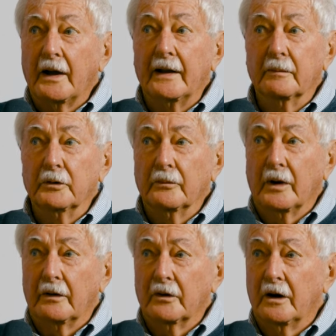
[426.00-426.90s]

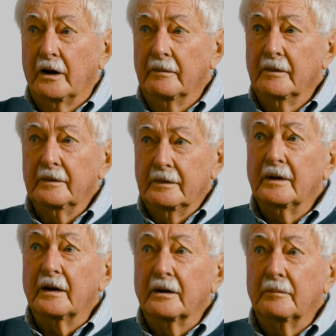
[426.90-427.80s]
AWRI
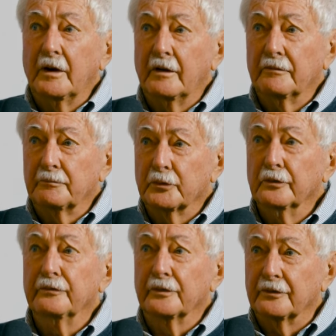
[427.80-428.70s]
um, have
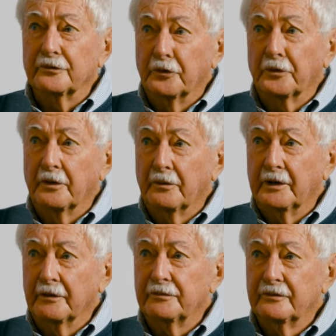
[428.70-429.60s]
proven it's not
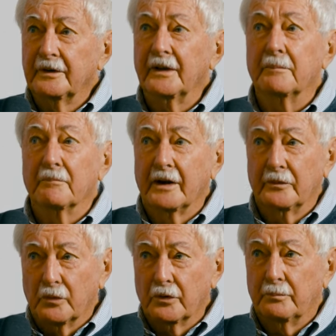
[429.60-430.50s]
OIF. It
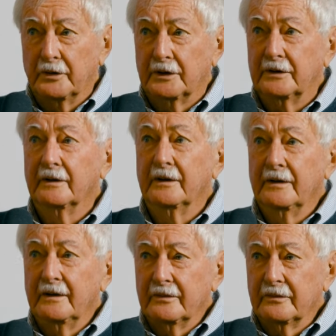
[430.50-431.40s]
may well be
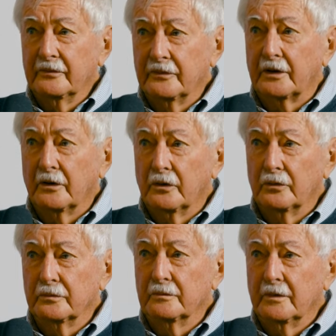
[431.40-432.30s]
that
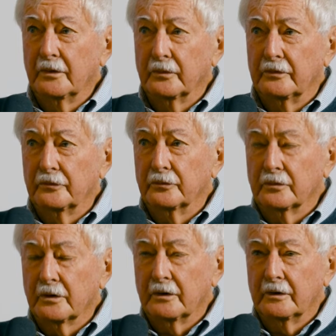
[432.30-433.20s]
old
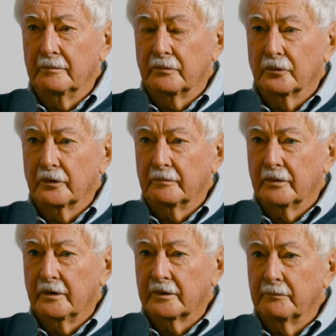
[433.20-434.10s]
original clone brought in by